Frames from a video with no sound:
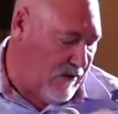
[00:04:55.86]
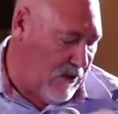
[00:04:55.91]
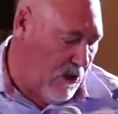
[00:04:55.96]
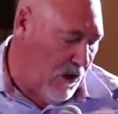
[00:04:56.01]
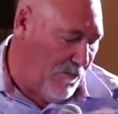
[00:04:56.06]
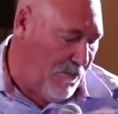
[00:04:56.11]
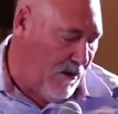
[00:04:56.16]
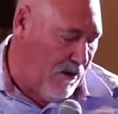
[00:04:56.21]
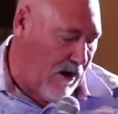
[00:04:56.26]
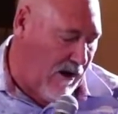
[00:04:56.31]

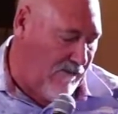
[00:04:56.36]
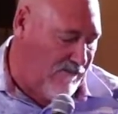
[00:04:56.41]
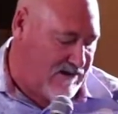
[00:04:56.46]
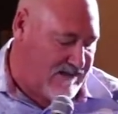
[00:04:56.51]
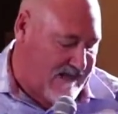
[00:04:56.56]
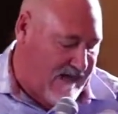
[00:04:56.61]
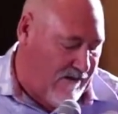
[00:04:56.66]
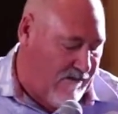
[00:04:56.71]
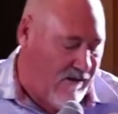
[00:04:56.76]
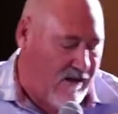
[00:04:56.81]
Global
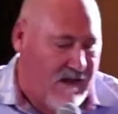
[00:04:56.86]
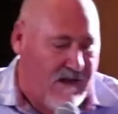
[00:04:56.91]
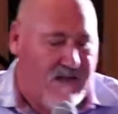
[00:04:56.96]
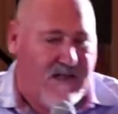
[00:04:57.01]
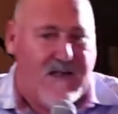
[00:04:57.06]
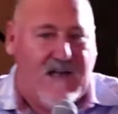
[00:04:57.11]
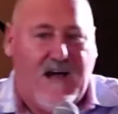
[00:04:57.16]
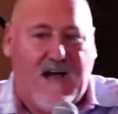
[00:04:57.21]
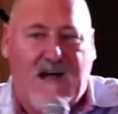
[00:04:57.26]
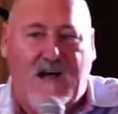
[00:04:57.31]
Harvest. Now,
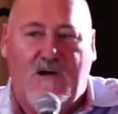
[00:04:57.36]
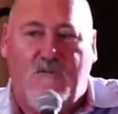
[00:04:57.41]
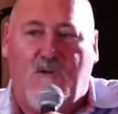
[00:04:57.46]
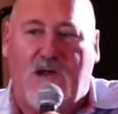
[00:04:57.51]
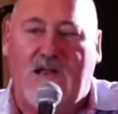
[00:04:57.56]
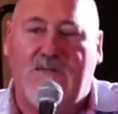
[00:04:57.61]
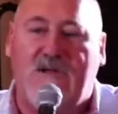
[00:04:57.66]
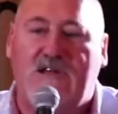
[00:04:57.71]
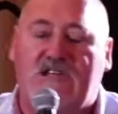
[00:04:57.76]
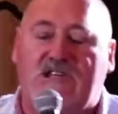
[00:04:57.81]
uh,
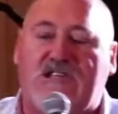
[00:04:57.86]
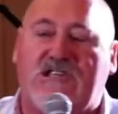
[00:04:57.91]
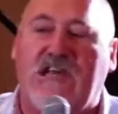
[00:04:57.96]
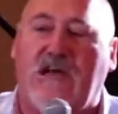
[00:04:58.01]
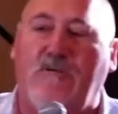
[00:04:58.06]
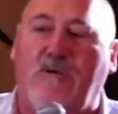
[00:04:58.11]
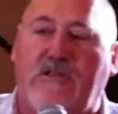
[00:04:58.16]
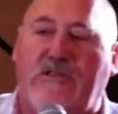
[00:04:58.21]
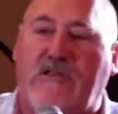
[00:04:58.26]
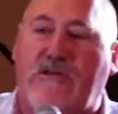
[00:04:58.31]
what I'm going to
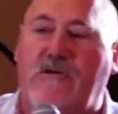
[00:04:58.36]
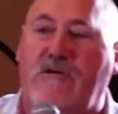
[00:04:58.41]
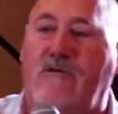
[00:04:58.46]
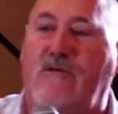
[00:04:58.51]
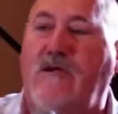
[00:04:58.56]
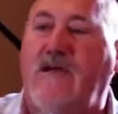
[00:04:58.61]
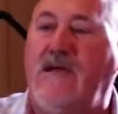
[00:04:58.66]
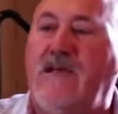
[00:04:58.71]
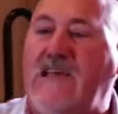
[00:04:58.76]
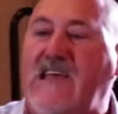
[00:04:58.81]
share with
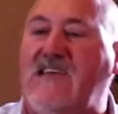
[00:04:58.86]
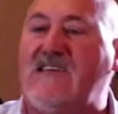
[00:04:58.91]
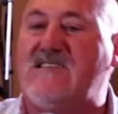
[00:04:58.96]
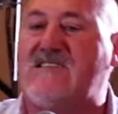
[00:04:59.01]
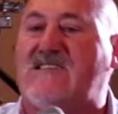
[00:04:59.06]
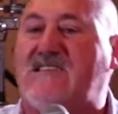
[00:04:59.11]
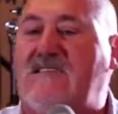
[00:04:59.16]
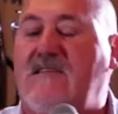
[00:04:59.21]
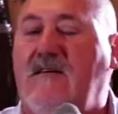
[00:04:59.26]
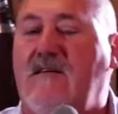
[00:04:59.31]
you
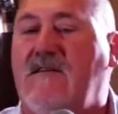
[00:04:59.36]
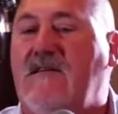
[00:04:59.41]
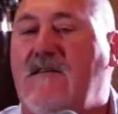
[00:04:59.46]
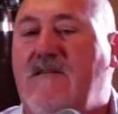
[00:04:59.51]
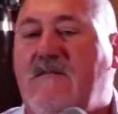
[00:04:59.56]
is